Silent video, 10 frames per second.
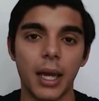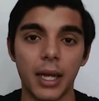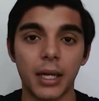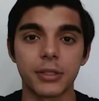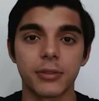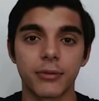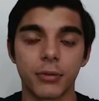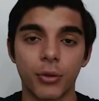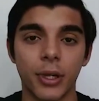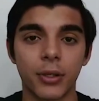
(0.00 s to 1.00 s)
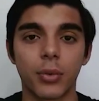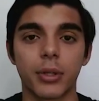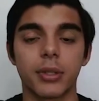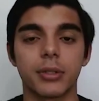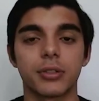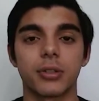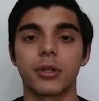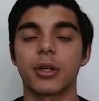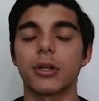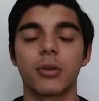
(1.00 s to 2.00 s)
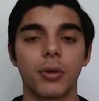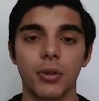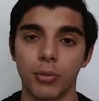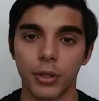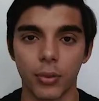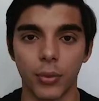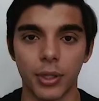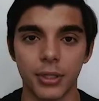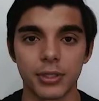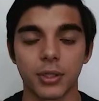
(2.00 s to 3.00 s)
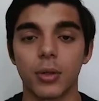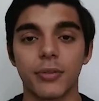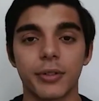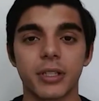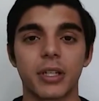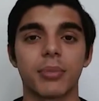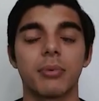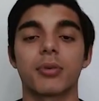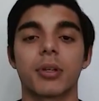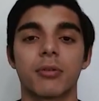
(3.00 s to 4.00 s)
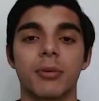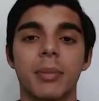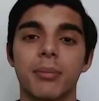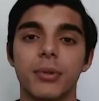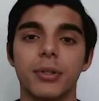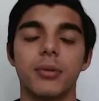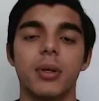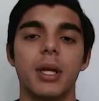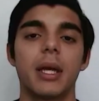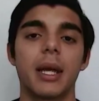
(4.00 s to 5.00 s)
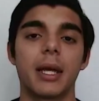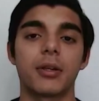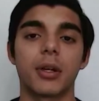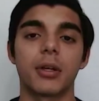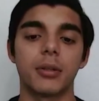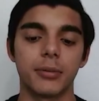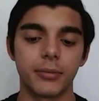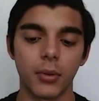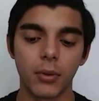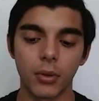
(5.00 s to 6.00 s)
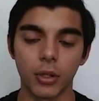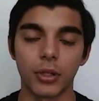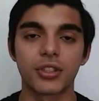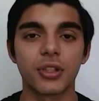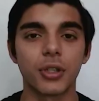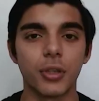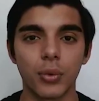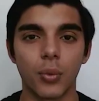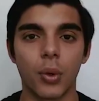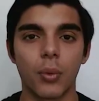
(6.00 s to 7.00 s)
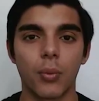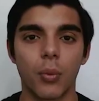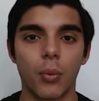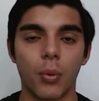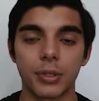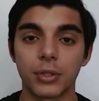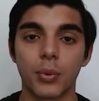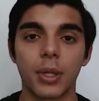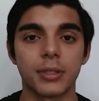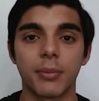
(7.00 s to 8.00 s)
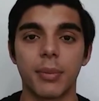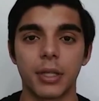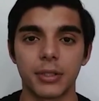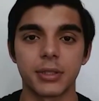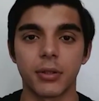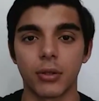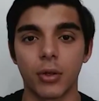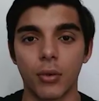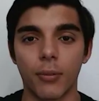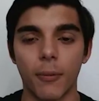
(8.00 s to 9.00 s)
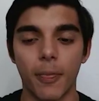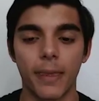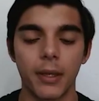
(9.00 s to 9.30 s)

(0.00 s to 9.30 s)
ads for brand awareness, you're going to grow your brand awareness. And over time, people are going to remember you, and they're going to look to you once they're ready to buy or sell their home.